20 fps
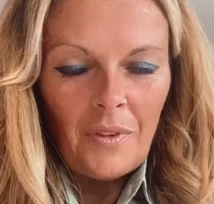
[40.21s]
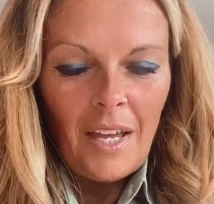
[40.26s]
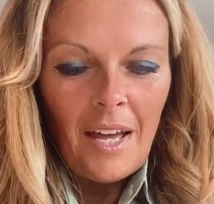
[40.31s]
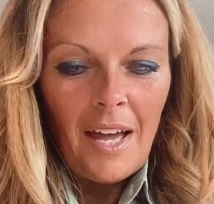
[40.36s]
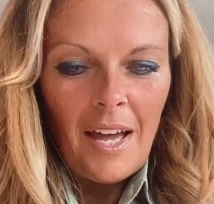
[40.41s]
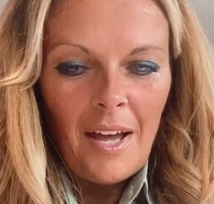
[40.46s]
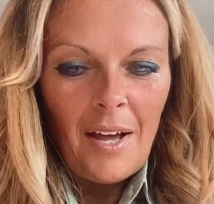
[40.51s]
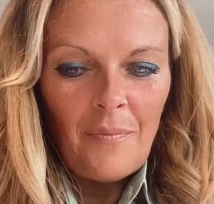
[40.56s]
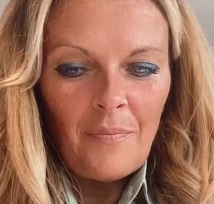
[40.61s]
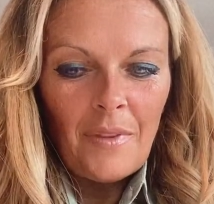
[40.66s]

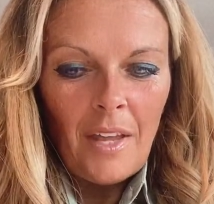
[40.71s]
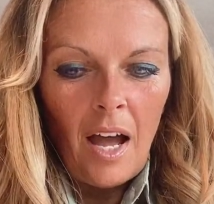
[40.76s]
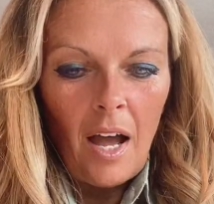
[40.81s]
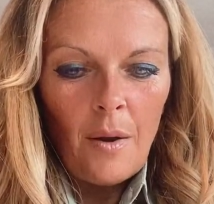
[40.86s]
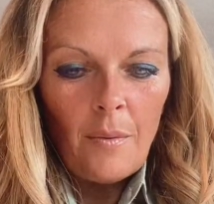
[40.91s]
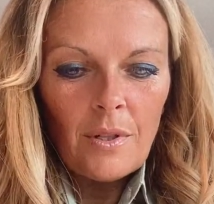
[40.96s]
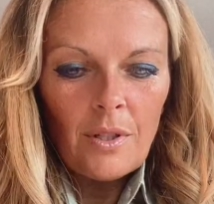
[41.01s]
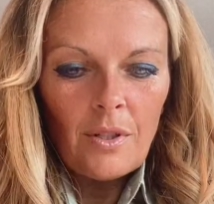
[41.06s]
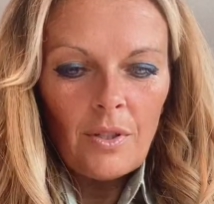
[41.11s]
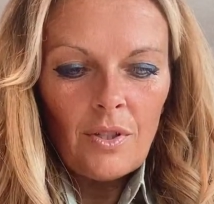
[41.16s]
I
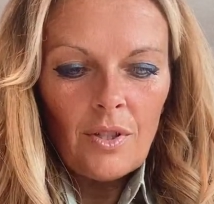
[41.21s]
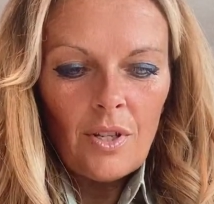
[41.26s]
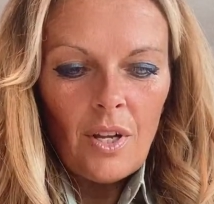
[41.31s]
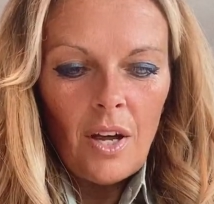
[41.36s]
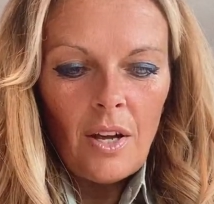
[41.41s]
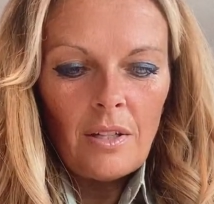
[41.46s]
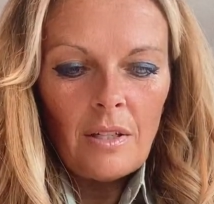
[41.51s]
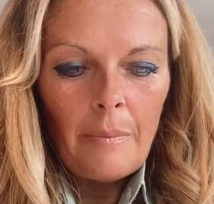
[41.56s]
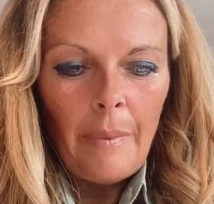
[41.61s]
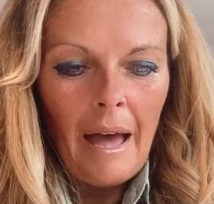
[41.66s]
was
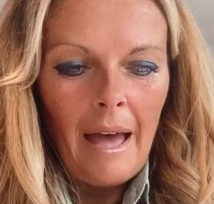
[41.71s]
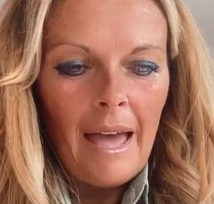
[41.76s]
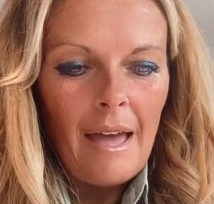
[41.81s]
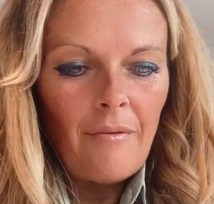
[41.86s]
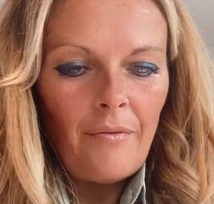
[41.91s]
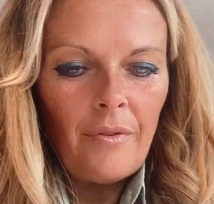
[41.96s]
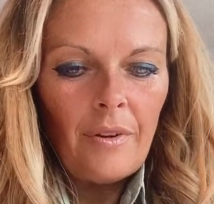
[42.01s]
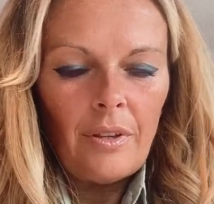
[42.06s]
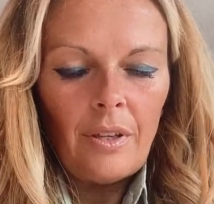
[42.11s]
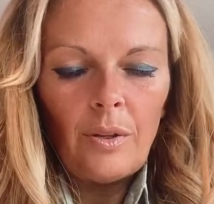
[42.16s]
concerned about
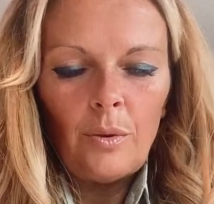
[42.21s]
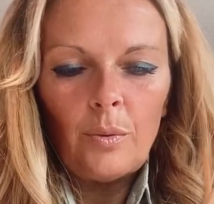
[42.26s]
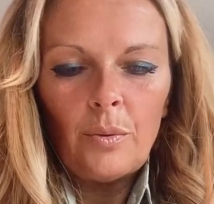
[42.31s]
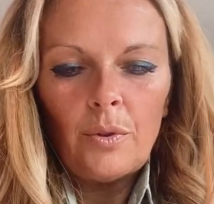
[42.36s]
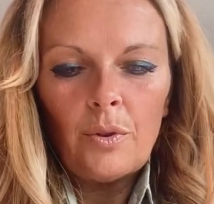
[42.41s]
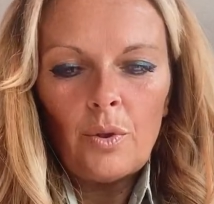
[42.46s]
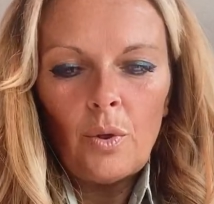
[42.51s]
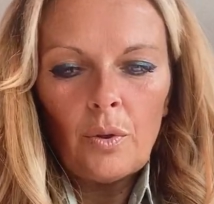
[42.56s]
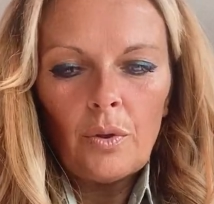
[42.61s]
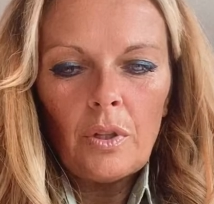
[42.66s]
everything, all the
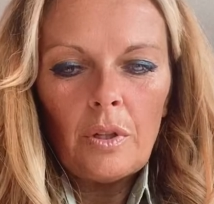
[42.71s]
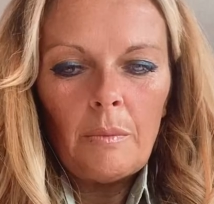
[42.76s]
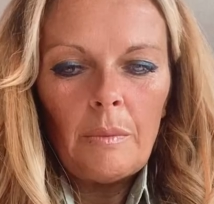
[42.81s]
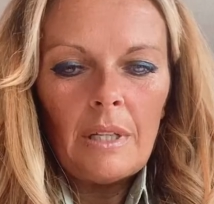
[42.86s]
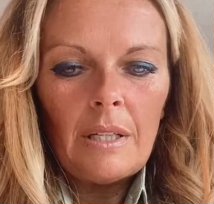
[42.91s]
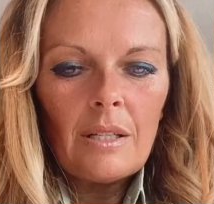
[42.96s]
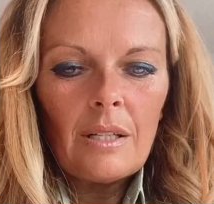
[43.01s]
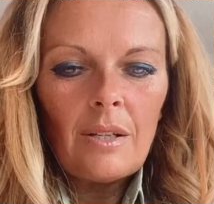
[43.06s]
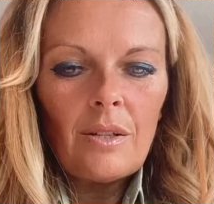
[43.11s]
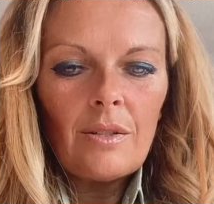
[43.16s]

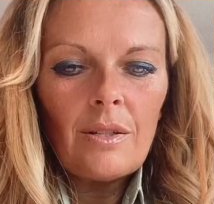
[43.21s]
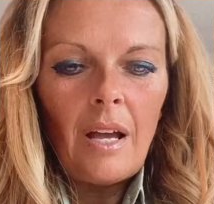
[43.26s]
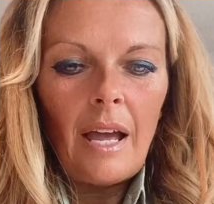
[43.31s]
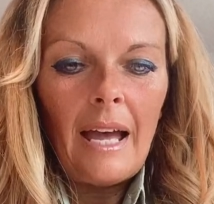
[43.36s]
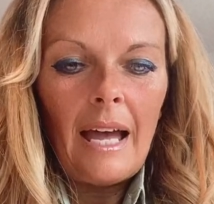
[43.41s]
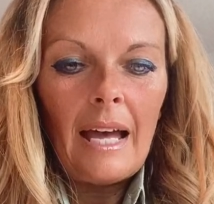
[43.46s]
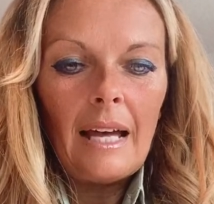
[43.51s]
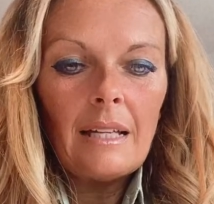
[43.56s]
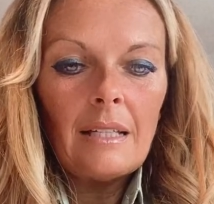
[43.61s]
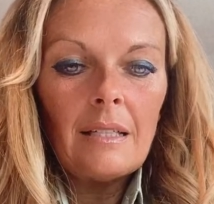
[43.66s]
documents, because I
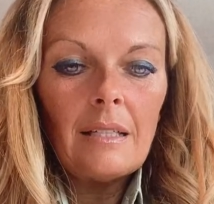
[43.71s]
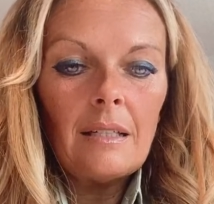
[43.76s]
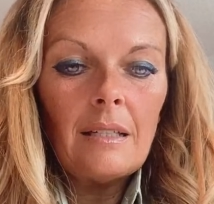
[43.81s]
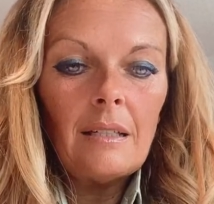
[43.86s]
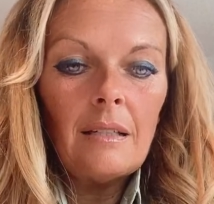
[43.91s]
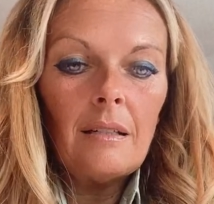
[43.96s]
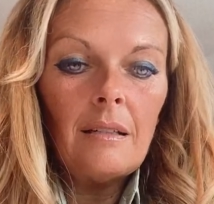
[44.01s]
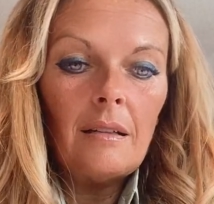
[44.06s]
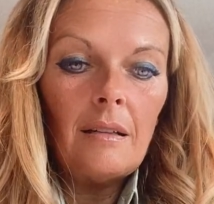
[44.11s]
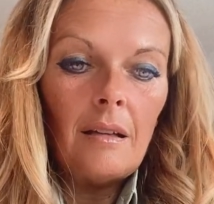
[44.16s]
had
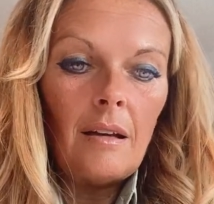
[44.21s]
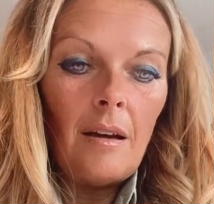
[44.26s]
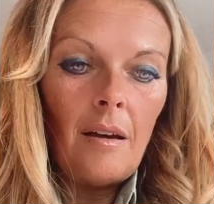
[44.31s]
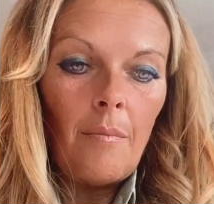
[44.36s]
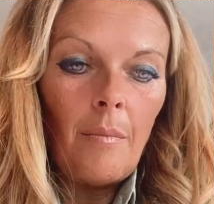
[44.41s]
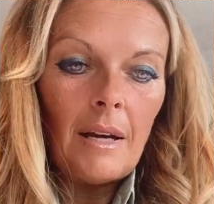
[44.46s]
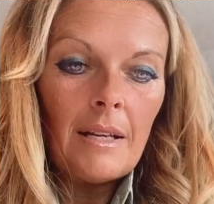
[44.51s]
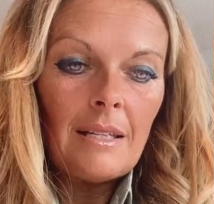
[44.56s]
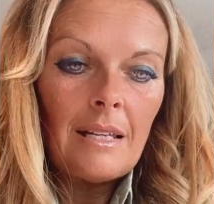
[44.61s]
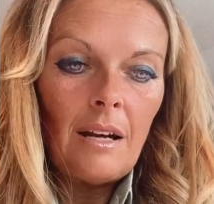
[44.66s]

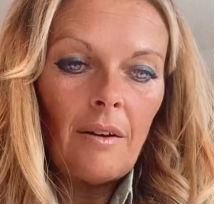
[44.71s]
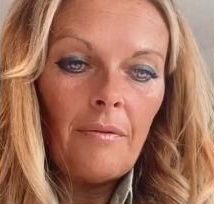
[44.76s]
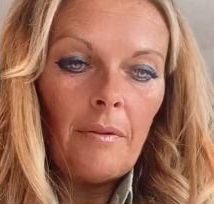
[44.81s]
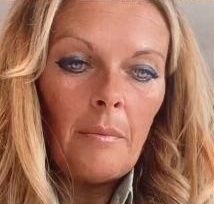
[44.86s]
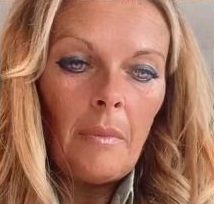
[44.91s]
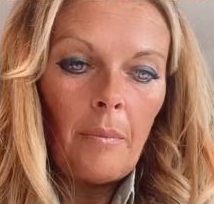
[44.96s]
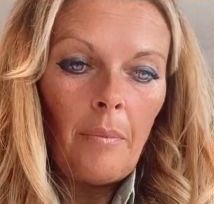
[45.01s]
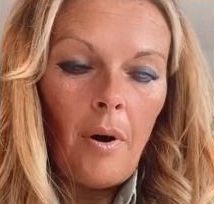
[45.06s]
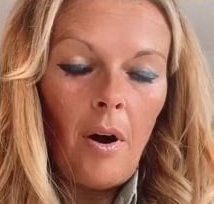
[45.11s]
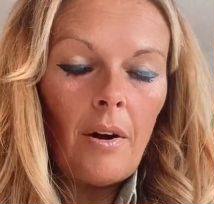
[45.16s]
myself and
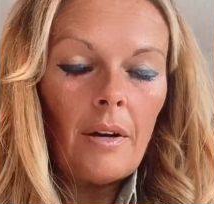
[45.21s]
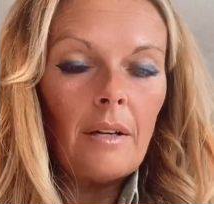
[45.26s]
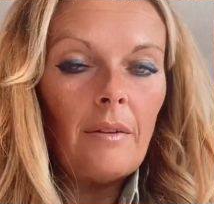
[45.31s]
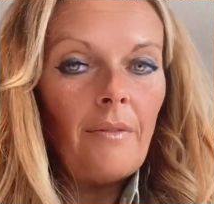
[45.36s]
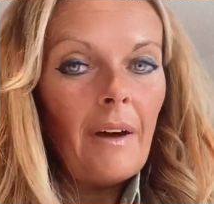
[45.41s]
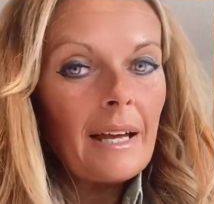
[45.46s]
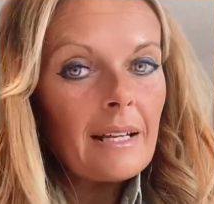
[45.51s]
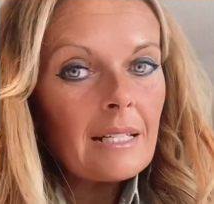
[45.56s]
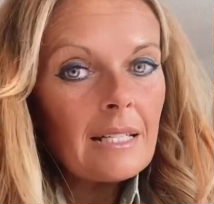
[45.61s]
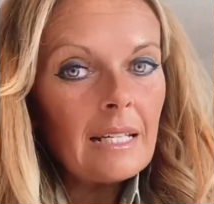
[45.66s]
my partner
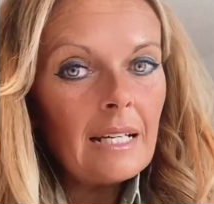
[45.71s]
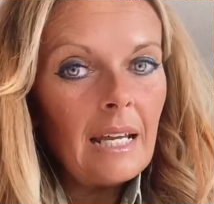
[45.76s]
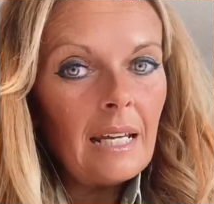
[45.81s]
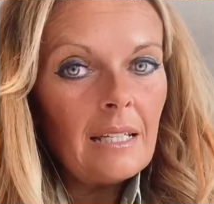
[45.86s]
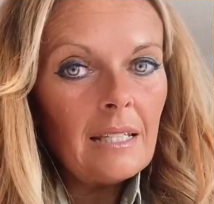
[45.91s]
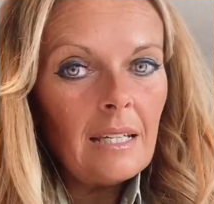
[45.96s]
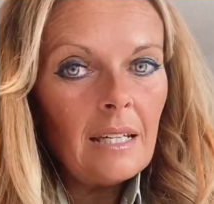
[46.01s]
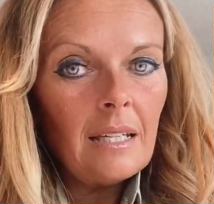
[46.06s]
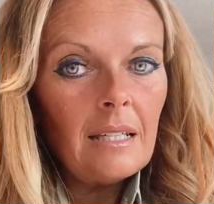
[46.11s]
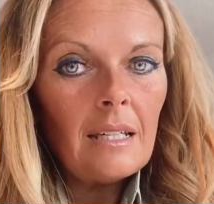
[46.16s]

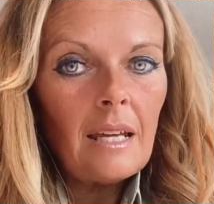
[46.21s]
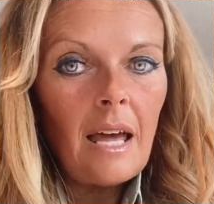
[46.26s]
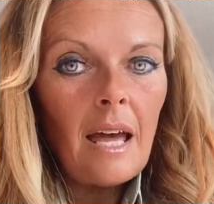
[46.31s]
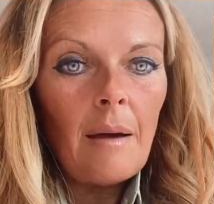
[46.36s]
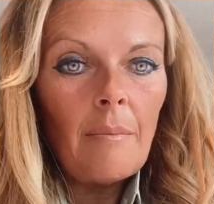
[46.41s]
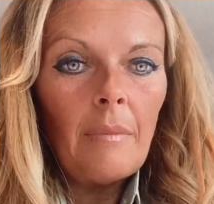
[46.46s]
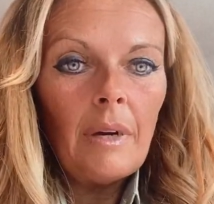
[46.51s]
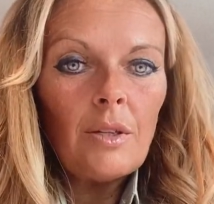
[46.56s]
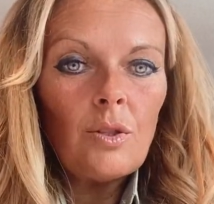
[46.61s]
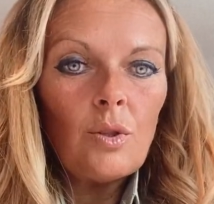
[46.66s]
vaccinated
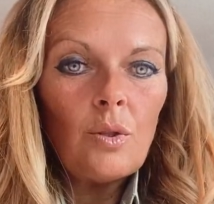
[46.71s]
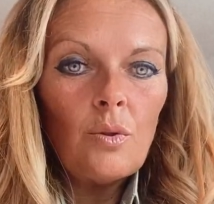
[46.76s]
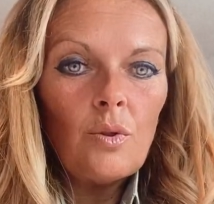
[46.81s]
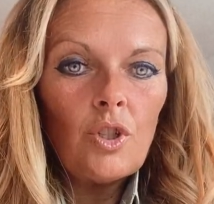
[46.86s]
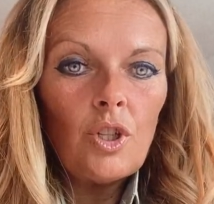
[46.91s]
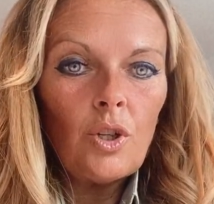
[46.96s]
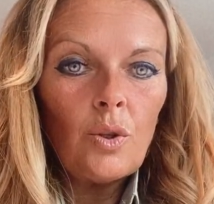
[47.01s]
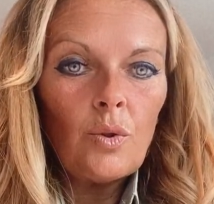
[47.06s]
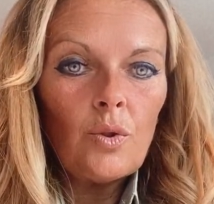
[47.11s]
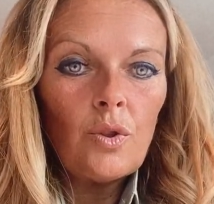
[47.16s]
and my 2
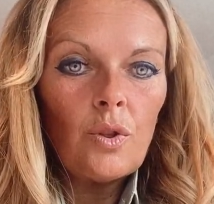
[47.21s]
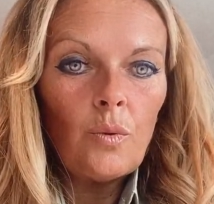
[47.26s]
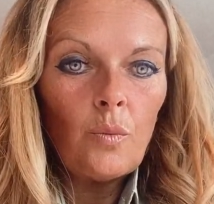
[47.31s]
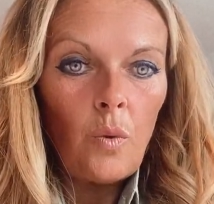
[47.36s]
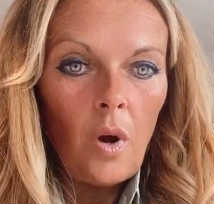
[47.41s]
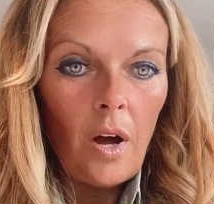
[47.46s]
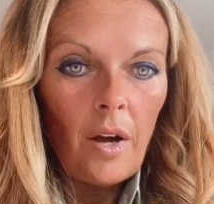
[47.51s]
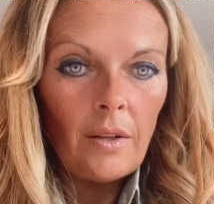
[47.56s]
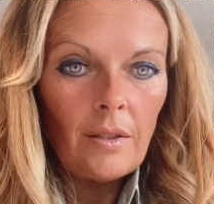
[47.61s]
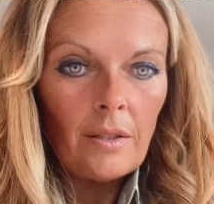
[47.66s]
children
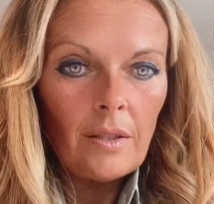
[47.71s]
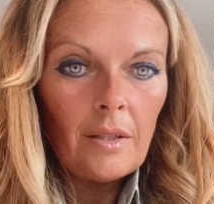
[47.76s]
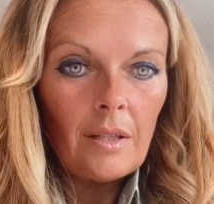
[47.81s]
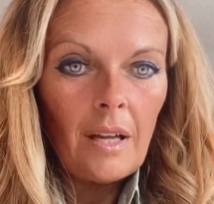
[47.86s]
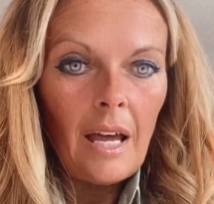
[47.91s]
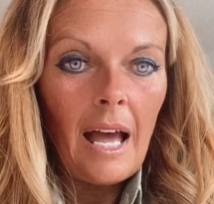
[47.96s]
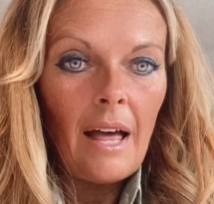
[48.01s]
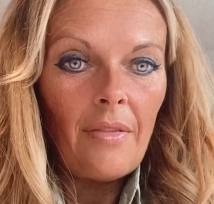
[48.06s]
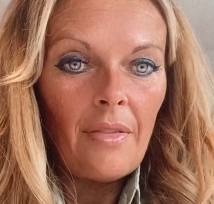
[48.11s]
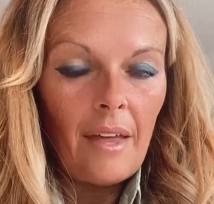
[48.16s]
weren't,
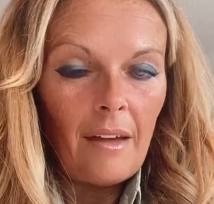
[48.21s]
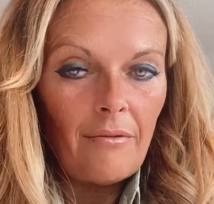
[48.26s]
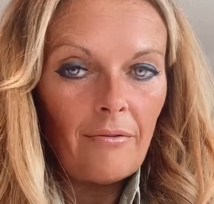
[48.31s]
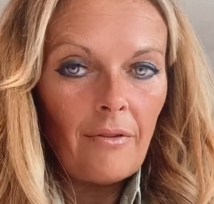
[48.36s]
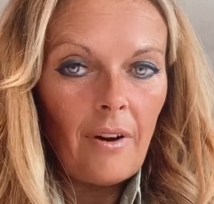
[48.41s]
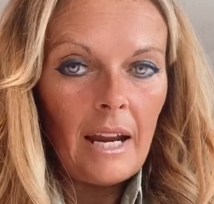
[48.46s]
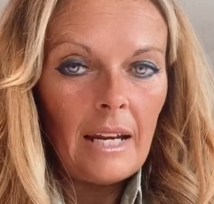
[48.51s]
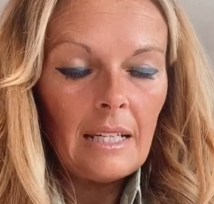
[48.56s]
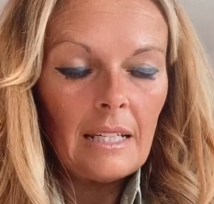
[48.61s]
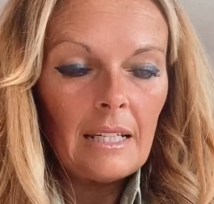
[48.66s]
and their
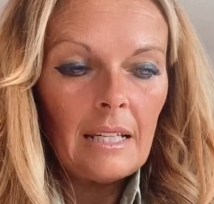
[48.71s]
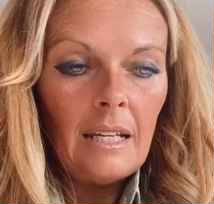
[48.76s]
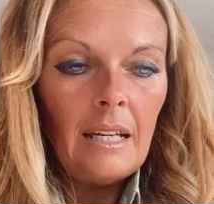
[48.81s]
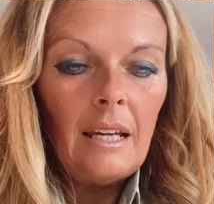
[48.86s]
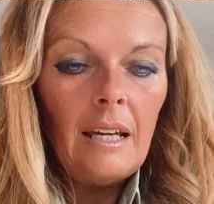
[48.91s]
friend.